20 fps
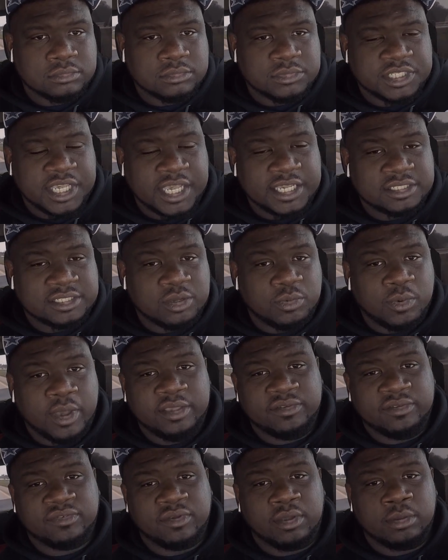takes
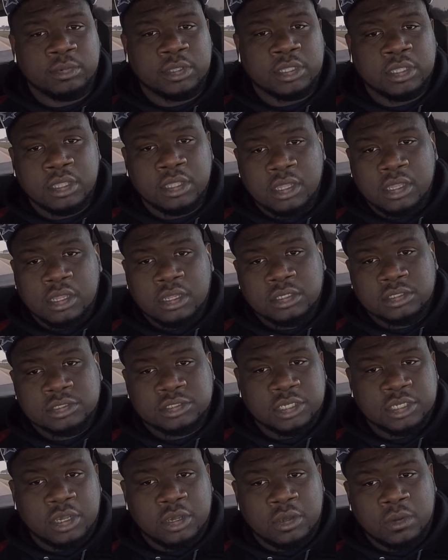away from it.
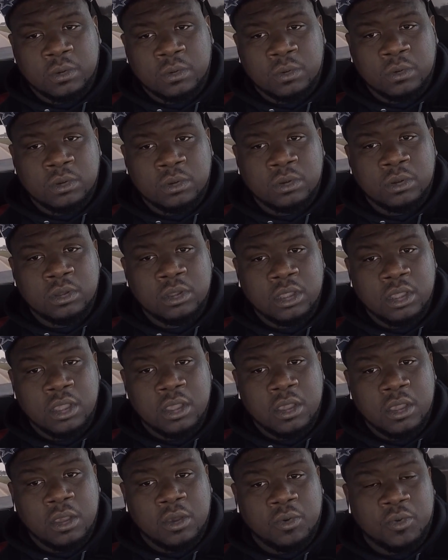So
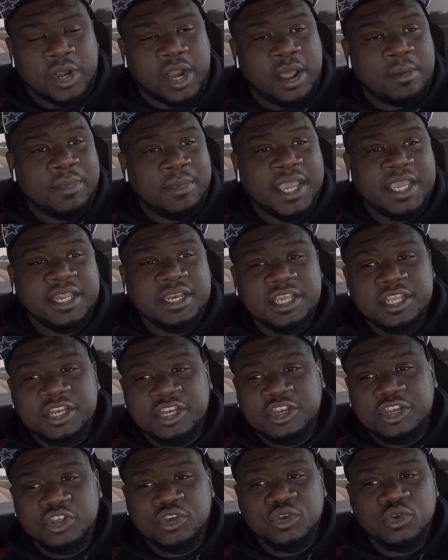what I may need to
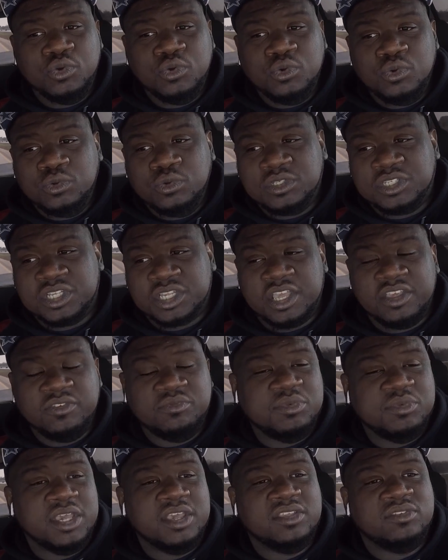do to give
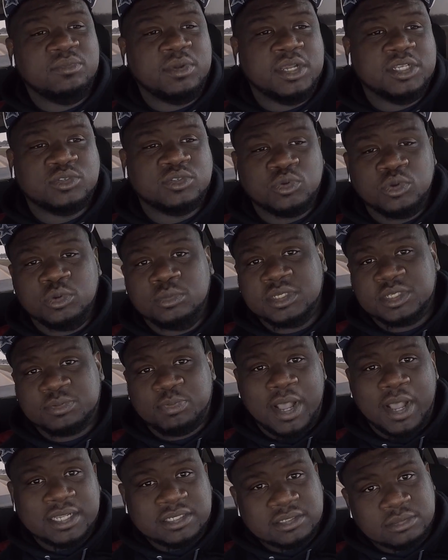me as much room as
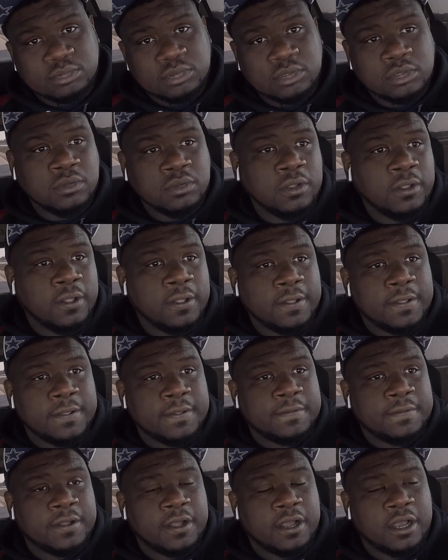possible,
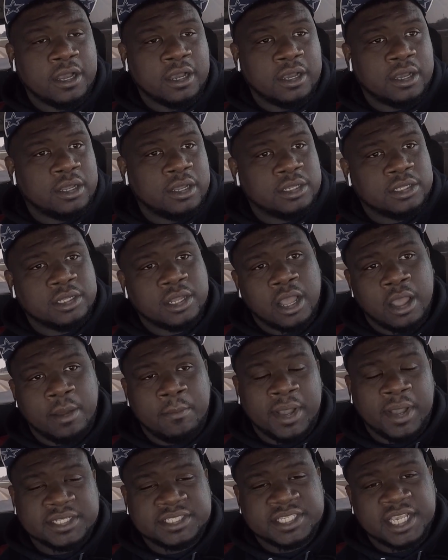I
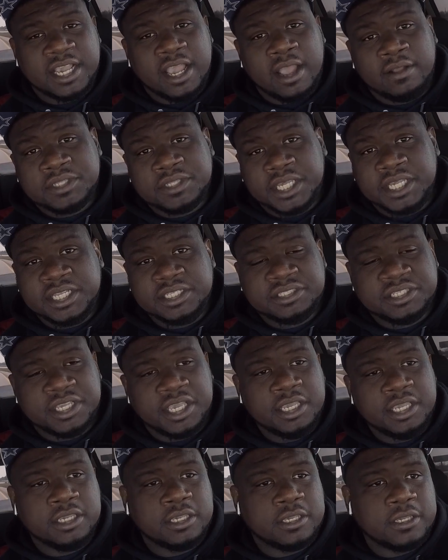might take out the
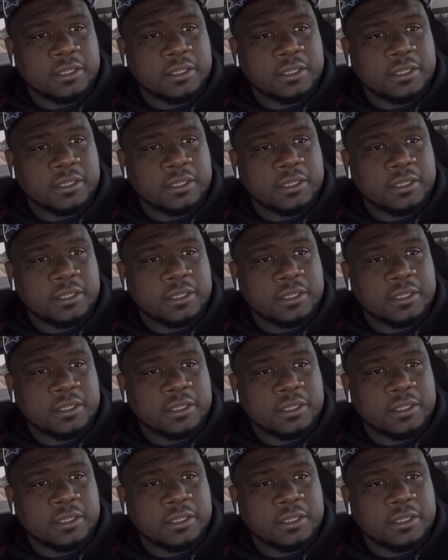intake.